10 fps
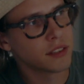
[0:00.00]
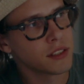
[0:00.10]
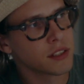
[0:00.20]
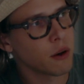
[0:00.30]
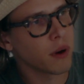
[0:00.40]

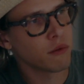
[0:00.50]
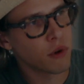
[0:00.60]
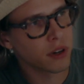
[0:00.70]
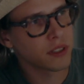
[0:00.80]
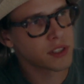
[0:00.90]
is how I
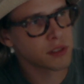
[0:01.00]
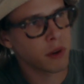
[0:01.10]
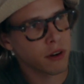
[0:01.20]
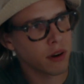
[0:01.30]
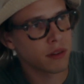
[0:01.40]
work, this is
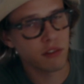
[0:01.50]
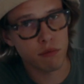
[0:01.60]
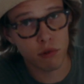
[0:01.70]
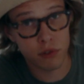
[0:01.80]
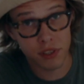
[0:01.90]
my
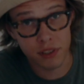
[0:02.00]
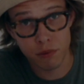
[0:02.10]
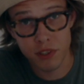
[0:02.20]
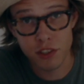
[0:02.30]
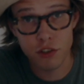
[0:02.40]
creative process.
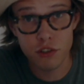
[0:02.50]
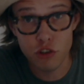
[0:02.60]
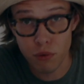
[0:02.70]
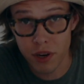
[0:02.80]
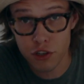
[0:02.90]
With
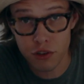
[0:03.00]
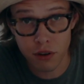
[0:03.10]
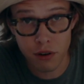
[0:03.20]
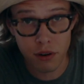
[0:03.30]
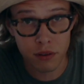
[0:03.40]

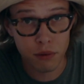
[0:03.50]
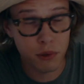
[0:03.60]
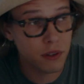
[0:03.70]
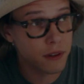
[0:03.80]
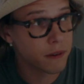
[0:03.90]
situational
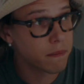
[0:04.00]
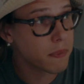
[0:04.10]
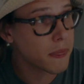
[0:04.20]
creativity,